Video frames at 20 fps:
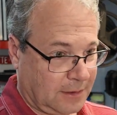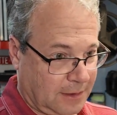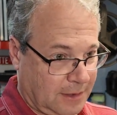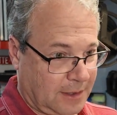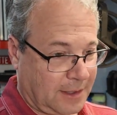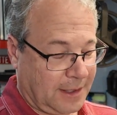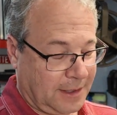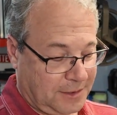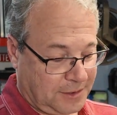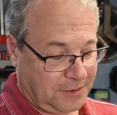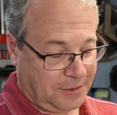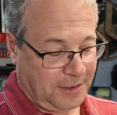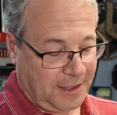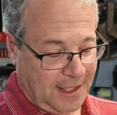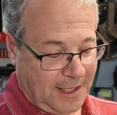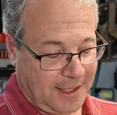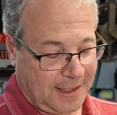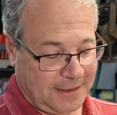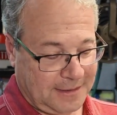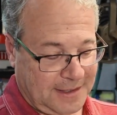All right, so
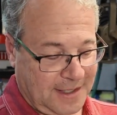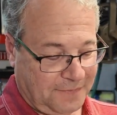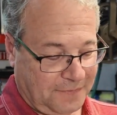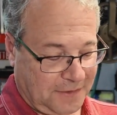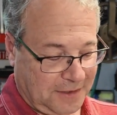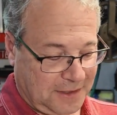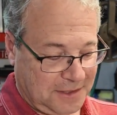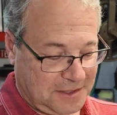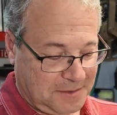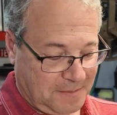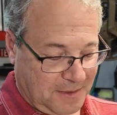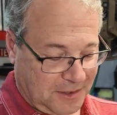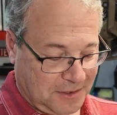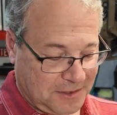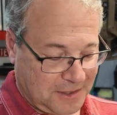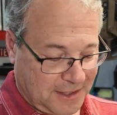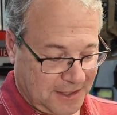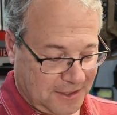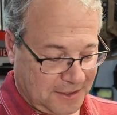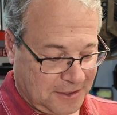yeah, it definitely
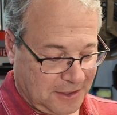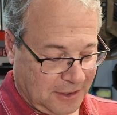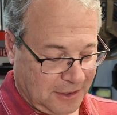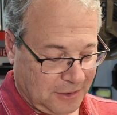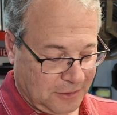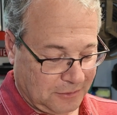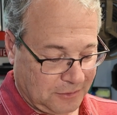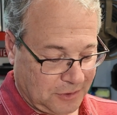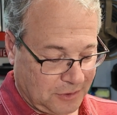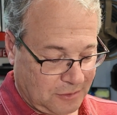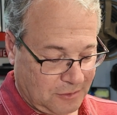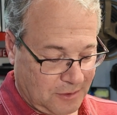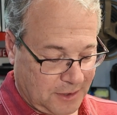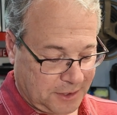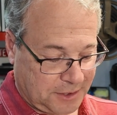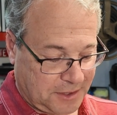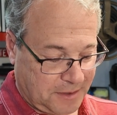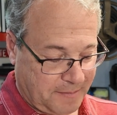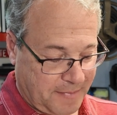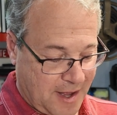smells like a cologne, no
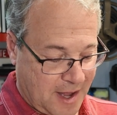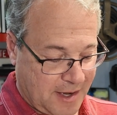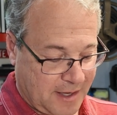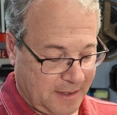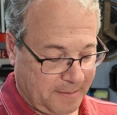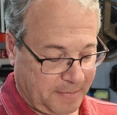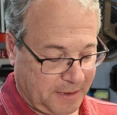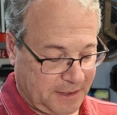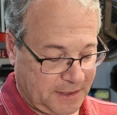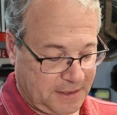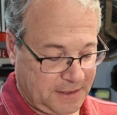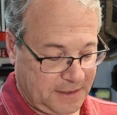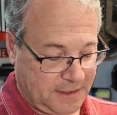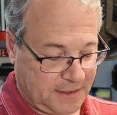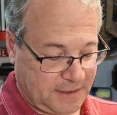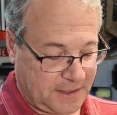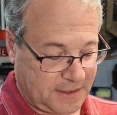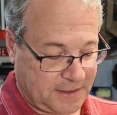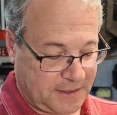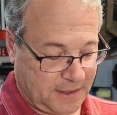question about it. But this is
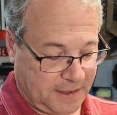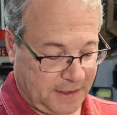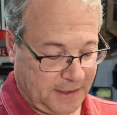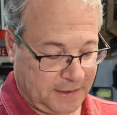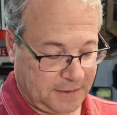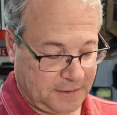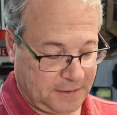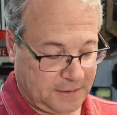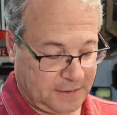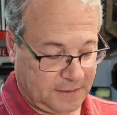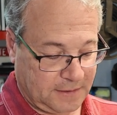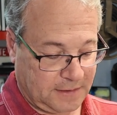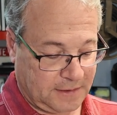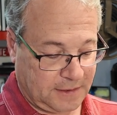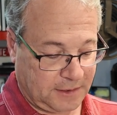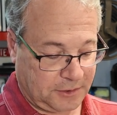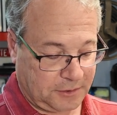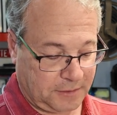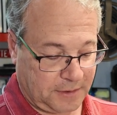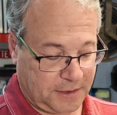the Sicilian
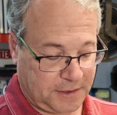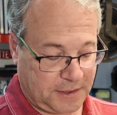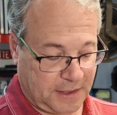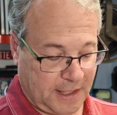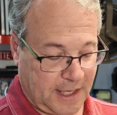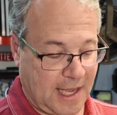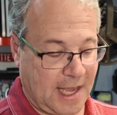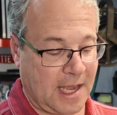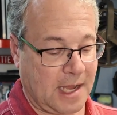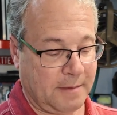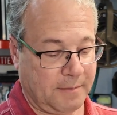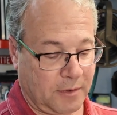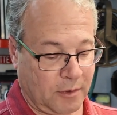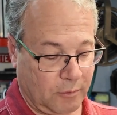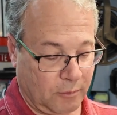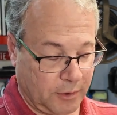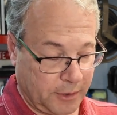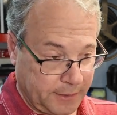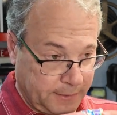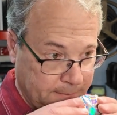citrus and the
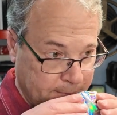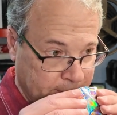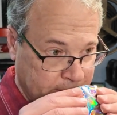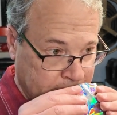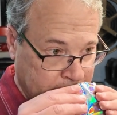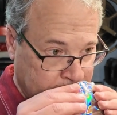amberwood.